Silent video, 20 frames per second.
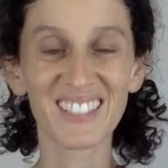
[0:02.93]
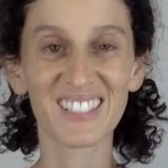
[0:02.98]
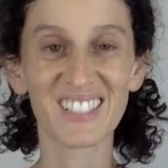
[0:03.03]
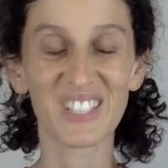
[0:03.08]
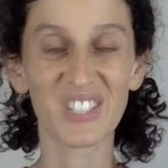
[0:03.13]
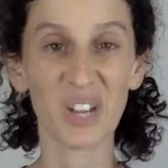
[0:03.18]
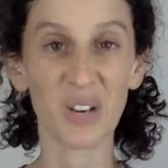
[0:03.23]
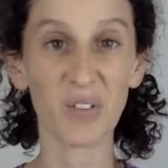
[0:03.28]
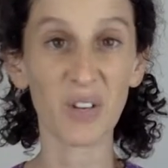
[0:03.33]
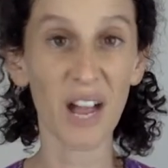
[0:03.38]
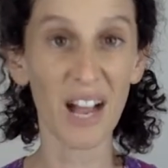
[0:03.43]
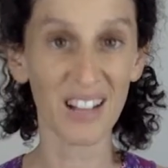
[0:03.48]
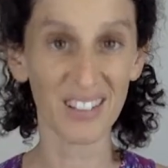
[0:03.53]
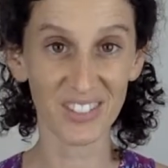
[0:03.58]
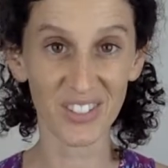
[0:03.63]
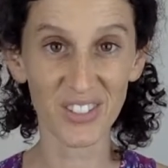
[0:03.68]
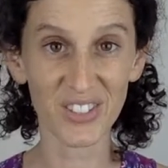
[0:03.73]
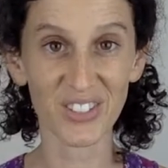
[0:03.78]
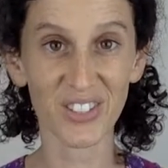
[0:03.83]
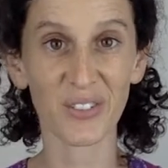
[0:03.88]
Did you ever
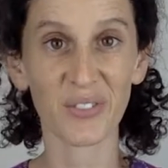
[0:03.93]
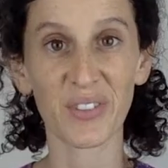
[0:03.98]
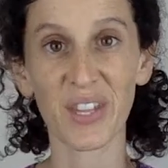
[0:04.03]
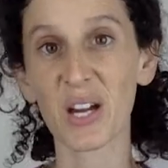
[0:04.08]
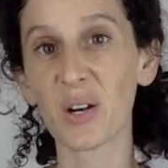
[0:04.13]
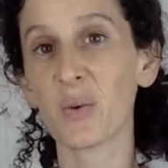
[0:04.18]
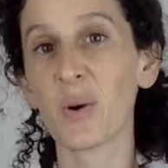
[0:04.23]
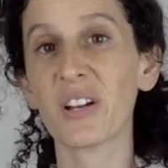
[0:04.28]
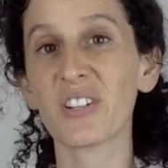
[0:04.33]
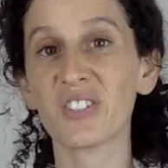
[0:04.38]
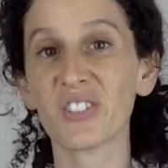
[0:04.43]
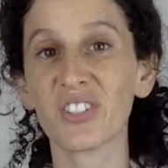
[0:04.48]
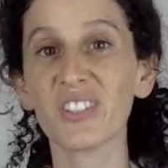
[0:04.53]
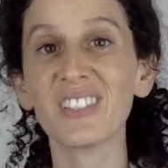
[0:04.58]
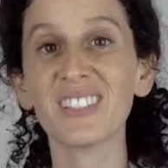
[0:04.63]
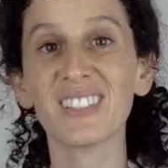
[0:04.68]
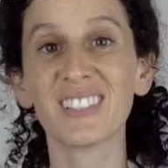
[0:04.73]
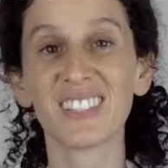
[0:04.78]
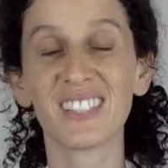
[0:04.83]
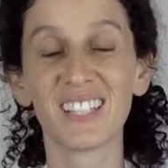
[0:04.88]
ask yourself that question?